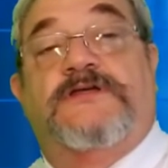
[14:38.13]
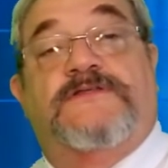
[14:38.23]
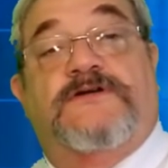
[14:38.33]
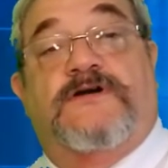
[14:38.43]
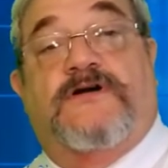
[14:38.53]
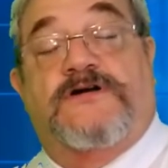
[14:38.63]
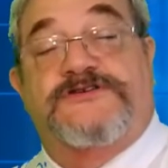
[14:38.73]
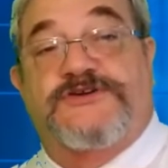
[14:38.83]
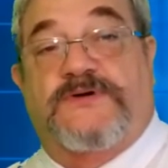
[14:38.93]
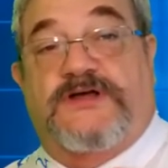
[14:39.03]
There are
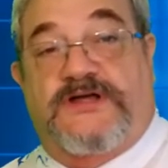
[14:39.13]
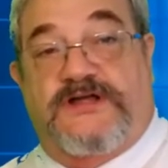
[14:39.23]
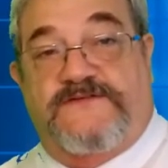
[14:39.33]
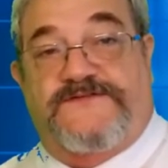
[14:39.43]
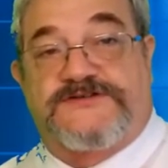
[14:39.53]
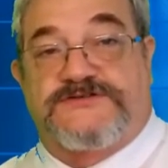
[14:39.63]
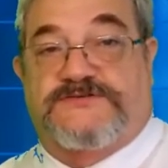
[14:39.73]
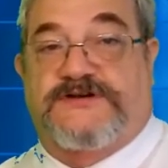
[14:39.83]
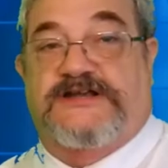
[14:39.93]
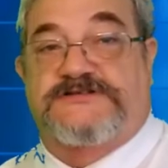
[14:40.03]
also unofficial
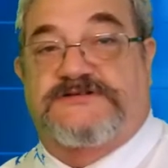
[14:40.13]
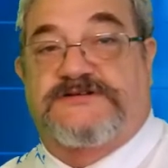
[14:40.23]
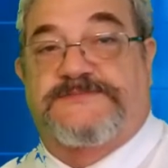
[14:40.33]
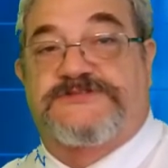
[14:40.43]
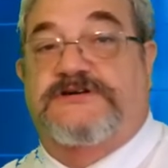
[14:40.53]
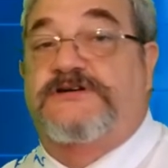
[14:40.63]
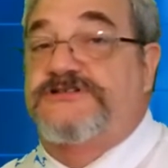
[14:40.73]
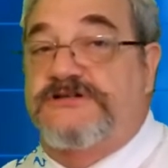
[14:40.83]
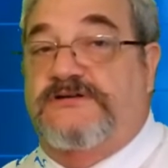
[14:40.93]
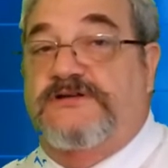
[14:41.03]
transcripts that are
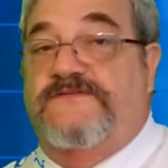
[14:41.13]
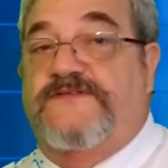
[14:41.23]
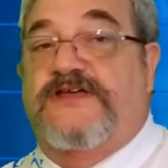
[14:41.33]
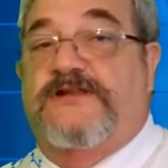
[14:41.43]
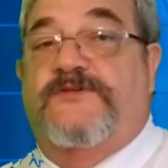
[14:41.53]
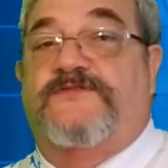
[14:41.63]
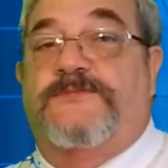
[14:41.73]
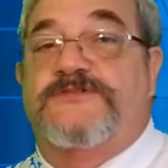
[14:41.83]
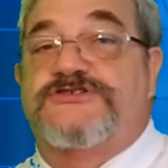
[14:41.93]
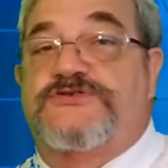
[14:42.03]
generally available
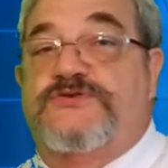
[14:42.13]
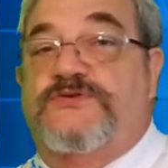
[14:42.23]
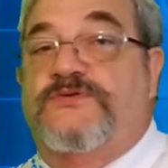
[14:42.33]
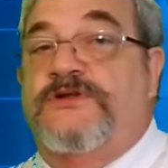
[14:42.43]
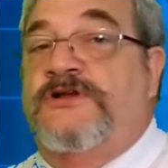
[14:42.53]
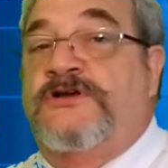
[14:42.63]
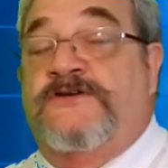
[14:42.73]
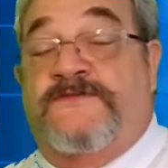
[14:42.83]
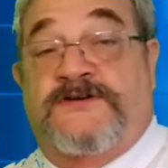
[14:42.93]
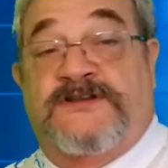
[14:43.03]
from a school
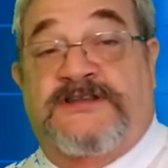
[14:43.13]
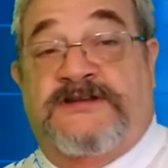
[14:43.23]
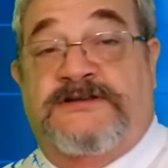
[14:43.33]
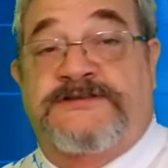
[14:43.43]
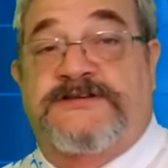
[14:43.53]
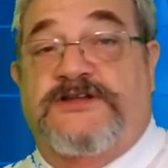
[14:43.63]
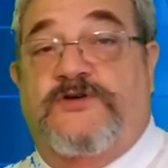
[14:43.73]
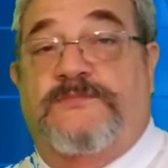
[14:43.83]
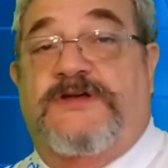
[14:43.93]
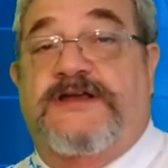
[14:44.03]
for little to
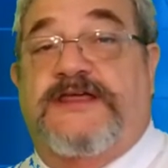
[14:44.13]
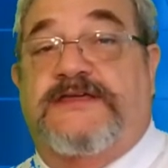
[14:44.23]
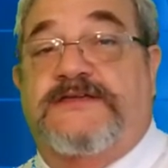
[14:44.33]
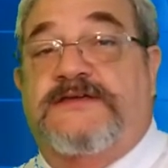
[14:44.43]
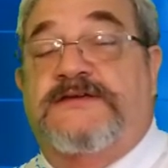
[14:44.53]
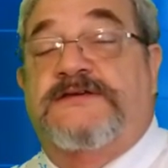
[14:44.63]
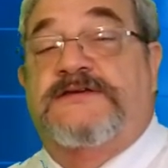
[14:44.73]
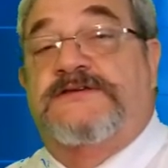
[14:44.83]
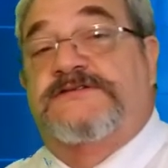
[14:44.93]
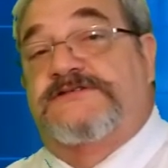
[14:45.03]
no money.
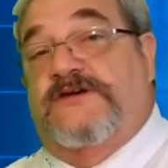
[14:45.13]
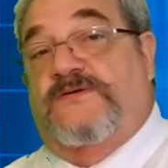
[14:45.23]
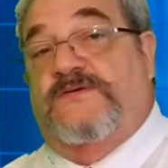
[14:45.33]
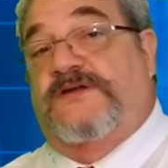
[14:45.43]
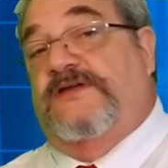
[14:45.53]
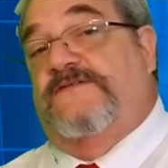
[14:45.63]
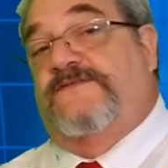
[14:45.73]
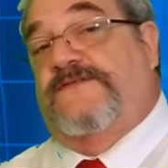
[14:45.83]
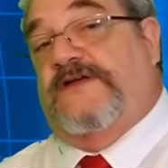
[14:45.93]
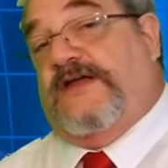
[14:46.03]
So
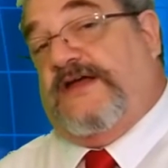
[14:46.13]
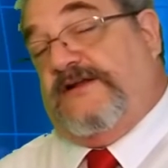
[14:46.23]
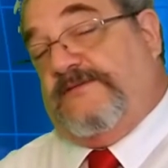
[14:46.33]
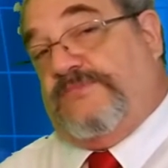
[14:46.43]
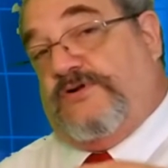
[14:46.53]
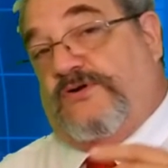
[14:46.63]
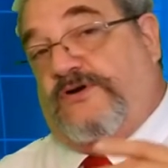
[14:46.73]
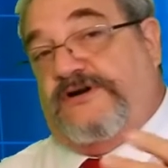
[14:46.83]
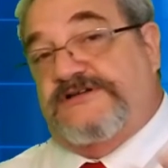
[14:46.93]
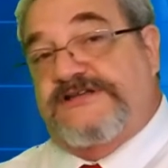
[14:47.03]
if an
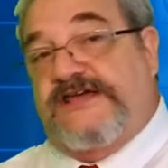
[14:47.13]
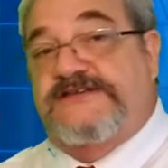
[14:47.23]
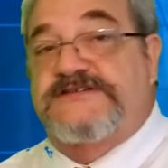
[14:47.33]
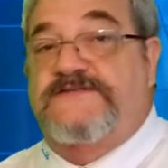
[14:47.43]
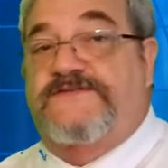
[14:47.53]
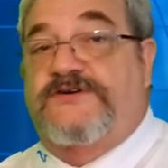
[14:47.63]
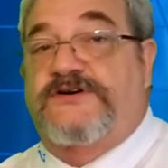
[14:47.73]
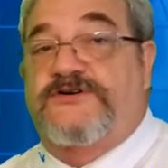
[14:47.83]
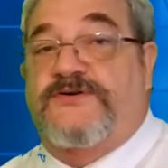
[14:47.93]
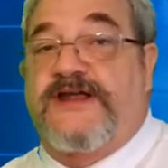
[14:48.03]
employer is asking for a
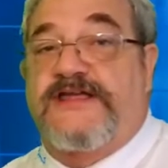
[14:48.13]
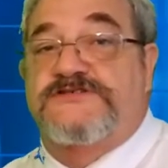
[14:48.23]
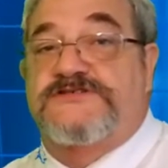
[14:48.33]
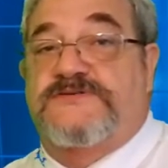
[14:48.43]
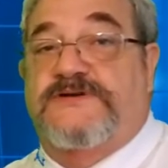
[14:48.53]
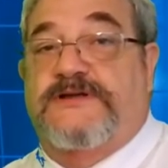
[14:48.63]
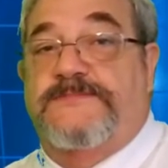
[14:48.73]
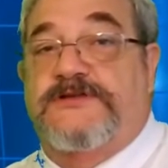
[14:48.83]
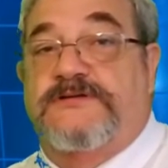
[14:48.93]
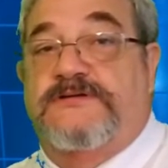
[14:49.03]

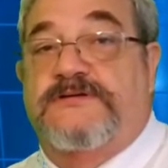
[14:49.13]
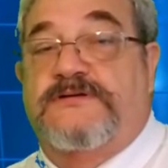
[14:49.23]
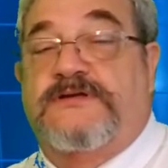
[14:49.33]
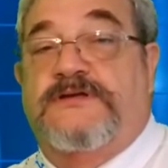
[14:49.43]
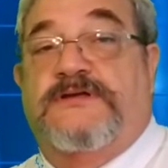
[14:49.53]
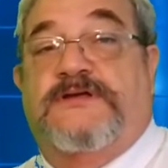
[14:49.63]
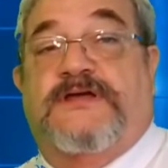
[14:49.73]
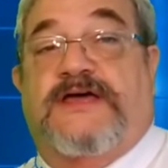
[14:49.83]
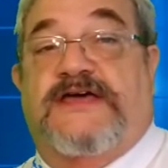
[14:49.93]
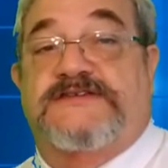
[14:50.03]
transcript,
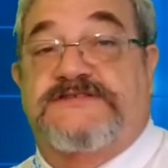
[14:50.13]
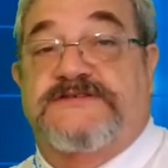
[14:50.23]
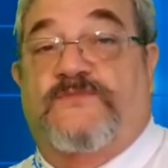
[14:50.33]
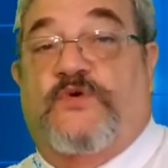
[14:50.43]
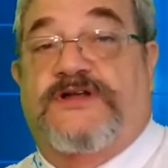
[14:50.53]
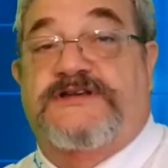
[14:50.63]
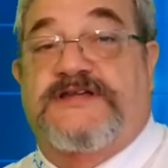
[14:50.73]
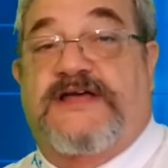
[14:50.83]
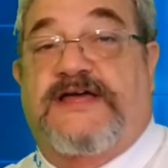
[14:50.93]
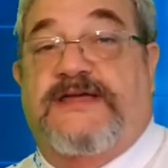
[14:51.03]
ask them what
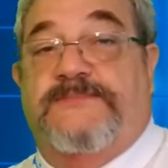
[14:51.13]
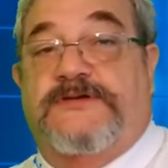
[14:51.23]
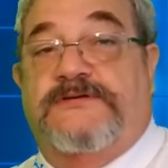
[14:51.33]
type.